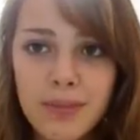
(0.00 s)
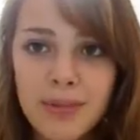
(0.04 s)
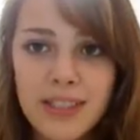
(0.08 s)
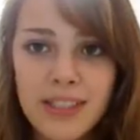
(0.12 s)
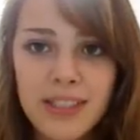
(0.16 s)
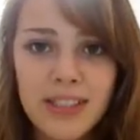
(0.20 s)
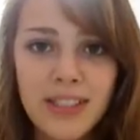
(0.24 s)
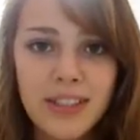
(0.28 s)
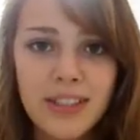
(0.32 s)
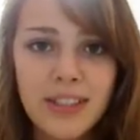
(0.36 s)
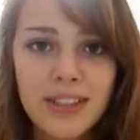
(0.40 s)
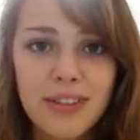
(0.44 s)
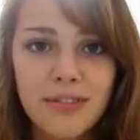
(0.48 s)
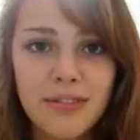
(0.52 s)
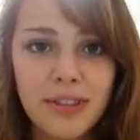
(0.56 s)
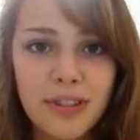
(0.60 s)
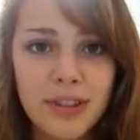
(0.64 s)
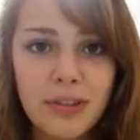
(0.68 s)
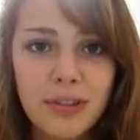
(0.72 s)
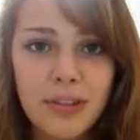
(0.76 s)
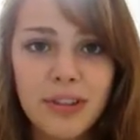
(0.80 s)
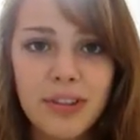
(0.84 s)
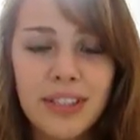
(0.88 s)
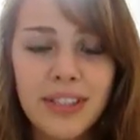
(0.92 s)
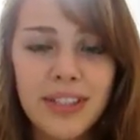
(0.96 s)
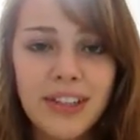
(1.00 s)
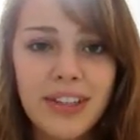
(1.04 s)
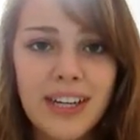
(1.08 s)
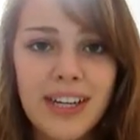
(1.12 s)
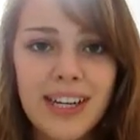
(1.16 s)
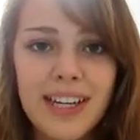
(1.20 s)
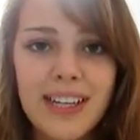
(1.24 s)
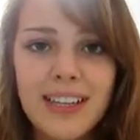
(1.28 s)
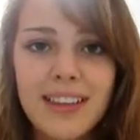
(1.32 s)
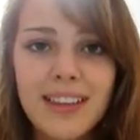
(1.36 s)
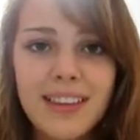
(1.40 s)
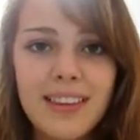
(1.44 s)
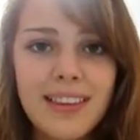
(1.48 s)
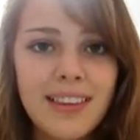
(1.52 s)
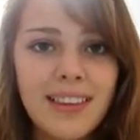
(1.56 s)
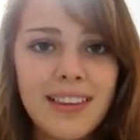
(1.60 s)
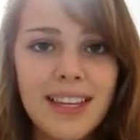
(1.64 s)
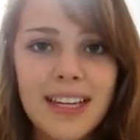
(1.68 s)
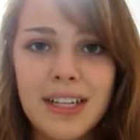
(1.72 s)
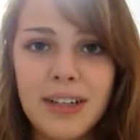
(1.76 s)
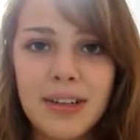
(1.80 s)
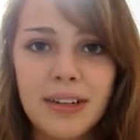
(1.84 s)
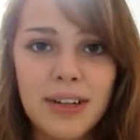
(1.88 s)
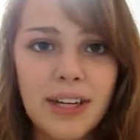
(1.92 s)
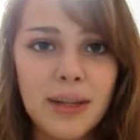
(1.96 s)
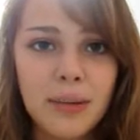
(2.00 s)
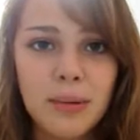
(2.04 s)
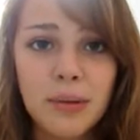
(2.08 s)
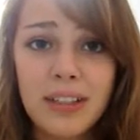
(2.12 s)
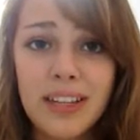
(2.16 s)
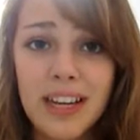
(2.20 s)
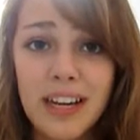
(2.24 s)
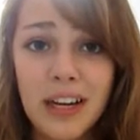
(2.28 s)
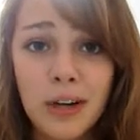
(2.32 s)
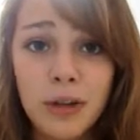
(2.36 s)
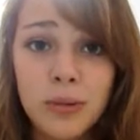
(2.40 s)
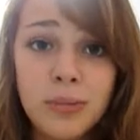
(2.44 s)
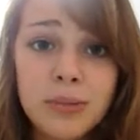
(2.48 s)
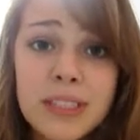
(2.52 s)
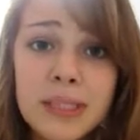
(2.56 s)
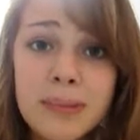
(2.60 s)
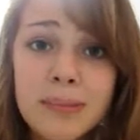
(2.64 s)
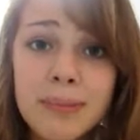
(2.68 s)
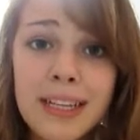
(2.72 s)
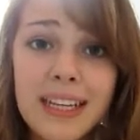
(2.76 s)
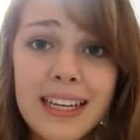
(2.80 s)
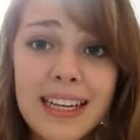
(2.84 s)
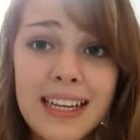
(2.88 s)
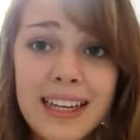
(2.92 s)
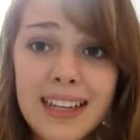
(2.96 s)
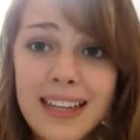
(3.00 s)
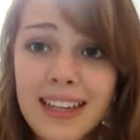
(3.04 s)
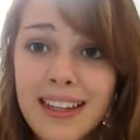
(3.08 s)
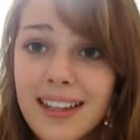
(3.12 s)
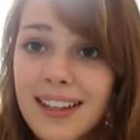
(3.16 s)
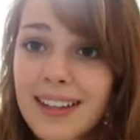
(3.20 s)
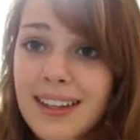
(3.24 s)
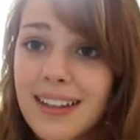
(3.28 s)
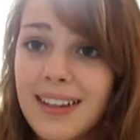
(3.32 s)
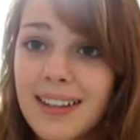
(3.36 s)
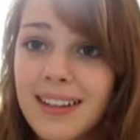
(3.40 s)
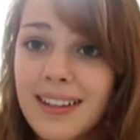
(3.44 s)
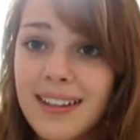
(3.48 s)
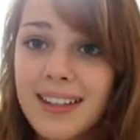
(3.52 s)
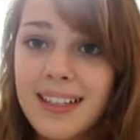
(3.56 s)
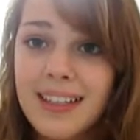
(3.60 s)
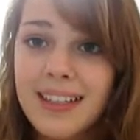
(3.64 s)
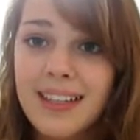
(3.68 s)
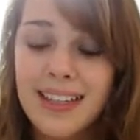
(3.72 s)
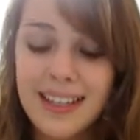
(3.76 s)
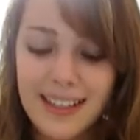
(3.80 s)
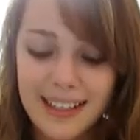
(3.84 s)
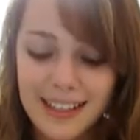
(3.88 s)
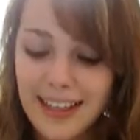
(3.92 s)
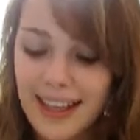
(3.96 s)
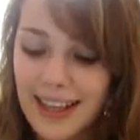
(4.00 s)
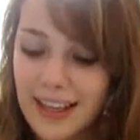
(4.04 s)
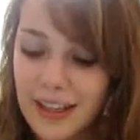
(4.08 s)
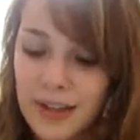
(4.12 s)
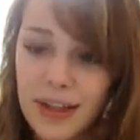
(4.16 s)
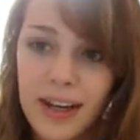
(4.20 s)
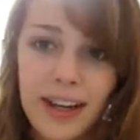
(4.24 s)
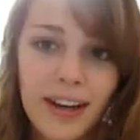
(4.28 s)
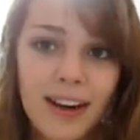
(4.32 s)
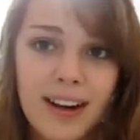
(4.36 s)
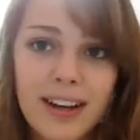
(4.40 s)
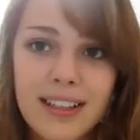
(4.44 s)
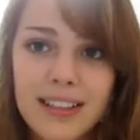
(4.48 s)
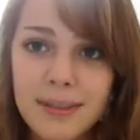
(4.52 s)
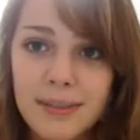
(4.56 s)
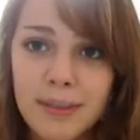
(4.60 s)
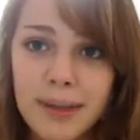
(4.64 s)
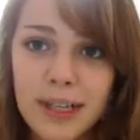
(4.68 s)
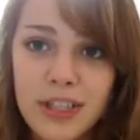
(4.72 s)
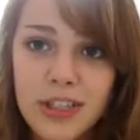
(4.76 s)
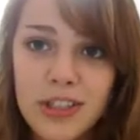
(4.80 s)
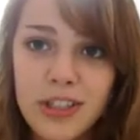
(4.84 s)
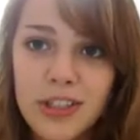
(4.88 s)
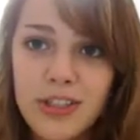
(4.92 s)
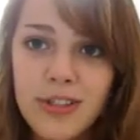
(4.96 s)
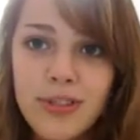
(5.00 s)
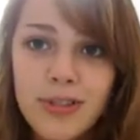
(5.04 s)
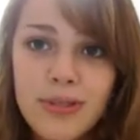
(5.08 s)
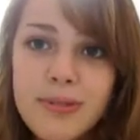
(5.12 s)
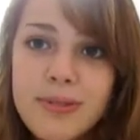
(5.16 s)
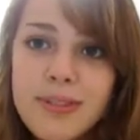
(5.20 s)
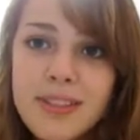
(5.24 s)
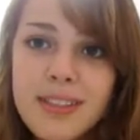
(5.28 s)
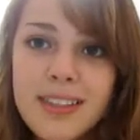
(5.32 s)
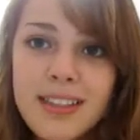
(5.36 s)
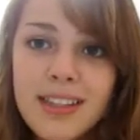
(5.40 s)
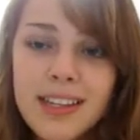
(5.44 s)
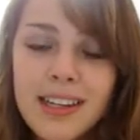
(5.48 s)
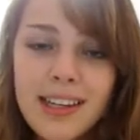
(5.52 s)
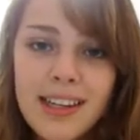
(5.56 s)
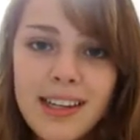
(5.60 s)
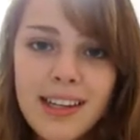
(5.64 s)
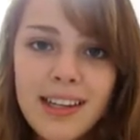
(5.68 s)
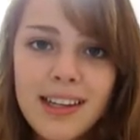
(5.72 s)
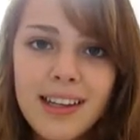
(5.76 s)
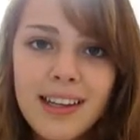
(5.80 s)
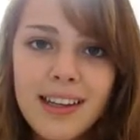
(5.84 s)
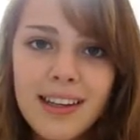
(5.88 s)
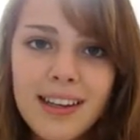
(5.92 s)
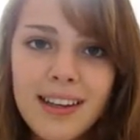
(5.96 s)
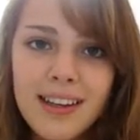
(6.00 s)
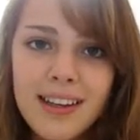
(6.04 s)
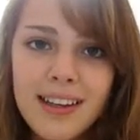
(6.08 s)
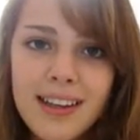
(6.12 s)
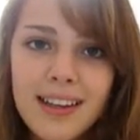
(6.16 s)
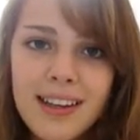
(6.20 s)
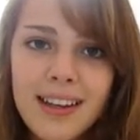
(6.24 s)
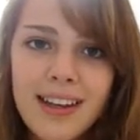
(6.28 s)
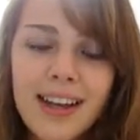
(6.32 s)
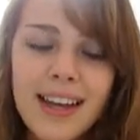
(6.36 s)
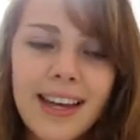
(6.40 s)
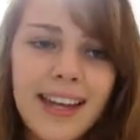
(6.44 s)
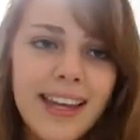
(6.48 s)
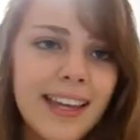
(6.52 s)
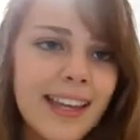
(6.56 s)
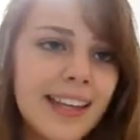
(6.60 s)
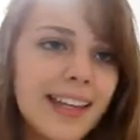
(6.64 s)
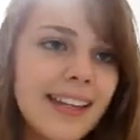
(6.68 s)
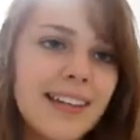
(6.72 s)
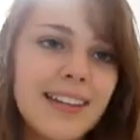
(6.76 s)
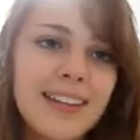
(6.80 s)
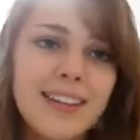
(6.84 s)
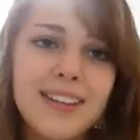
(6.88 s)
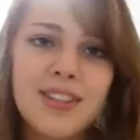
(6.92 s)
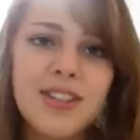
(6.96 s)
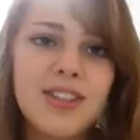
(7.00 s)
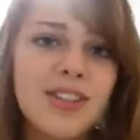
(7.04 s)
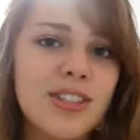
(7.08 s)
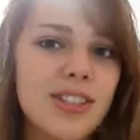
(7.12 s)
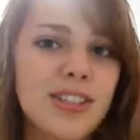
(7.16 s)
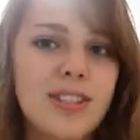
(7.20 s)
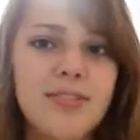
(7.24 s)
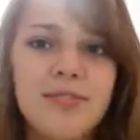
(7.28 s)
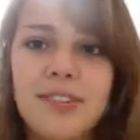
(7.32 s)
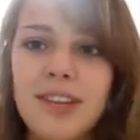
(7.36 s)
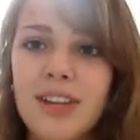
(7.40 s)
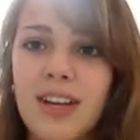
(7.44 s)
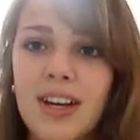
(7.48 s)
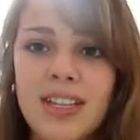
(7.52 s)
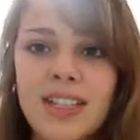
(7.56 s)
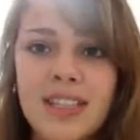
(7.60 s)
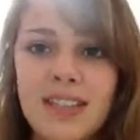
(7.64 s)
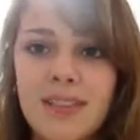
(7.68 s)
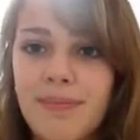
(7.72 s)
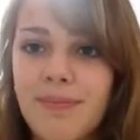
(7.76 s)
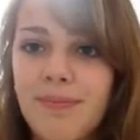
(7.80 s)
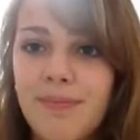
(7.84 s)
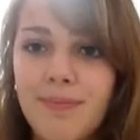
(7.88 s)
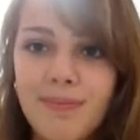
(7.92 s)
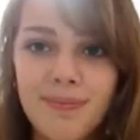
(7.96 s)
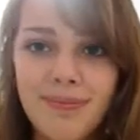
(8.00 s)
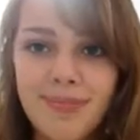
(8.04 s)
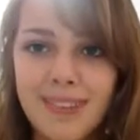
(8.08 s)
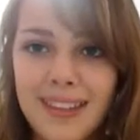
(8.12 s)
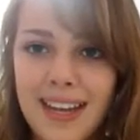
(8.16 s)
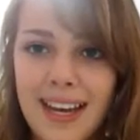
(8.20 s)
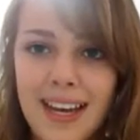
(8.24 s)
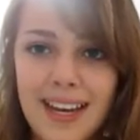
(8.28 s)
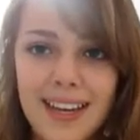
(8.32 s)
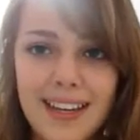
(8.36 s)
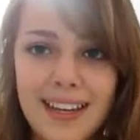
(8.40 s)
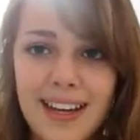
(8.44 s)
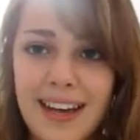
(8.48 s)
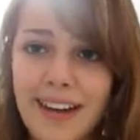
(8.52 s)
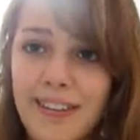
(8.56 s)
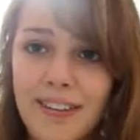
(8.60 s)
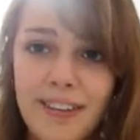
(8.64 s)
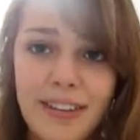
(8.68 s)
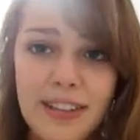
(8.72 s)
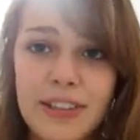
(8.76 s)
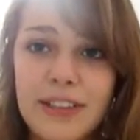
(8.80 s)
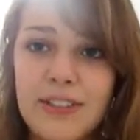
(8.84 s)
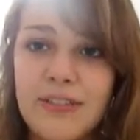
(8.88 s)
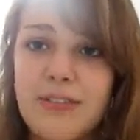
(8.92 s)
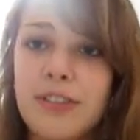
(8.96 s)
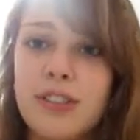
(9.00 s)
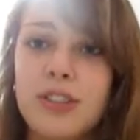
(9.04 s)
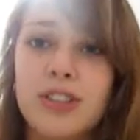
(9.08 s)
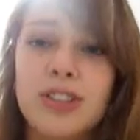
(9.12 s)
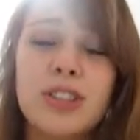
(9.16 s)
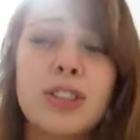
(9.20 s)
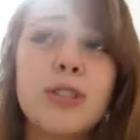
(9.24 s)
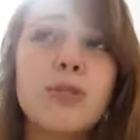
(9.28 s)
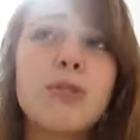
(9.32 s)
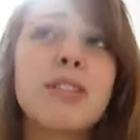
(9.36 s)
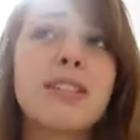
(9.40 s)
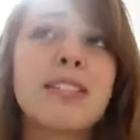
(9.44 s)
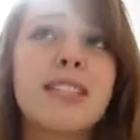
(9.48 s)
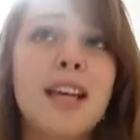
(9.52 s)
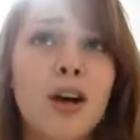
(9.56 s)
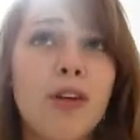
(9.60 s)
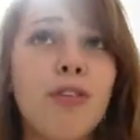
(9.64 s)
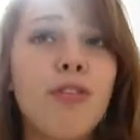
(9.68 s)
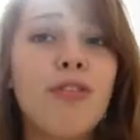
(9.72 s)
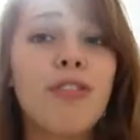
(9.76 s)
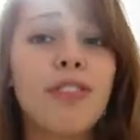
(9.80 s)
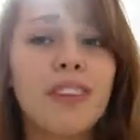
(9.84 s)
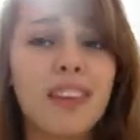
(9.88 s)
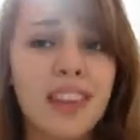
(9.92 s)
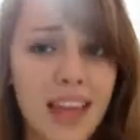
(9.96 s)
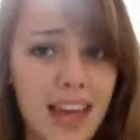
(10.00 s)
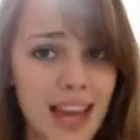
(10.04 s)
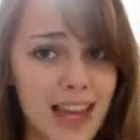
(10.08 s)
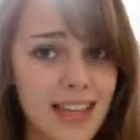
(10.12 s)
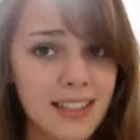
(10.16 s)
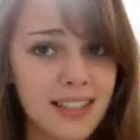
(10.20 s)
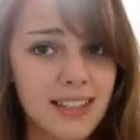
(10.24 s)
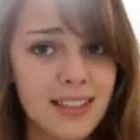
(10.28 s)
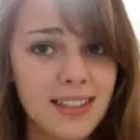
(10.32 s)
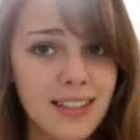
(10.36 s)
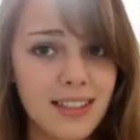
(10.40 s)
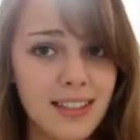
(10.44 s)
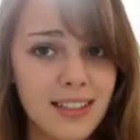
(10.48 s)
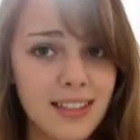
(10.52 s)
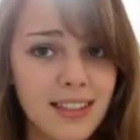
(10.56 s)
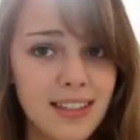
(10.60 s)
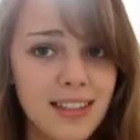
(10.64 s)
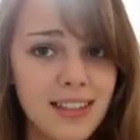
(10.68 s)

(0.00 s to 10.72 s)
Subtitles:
because you're gonna feel really great that you're able to help somebody and that you got an awesome pair of shoes. And you're just gonna feel awesome, okay? You're gonna feel so selfless,